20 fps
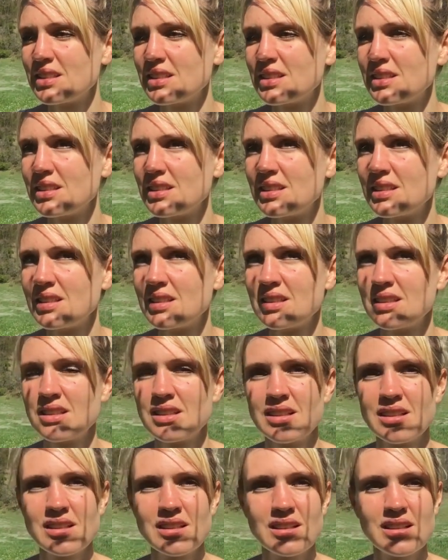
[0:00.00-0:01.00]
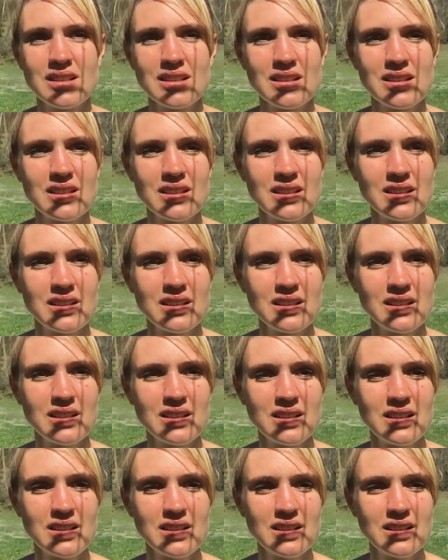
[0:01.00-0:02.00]

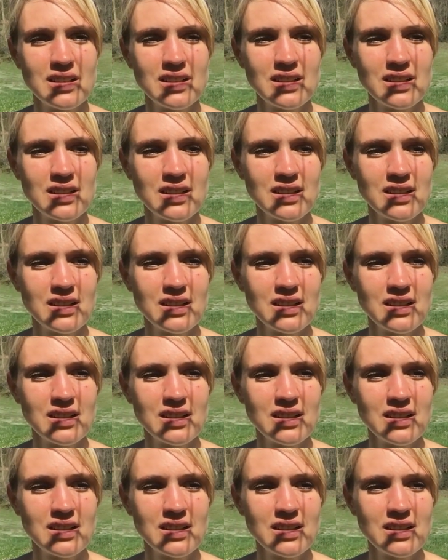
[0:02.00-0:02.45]
Nothing is said.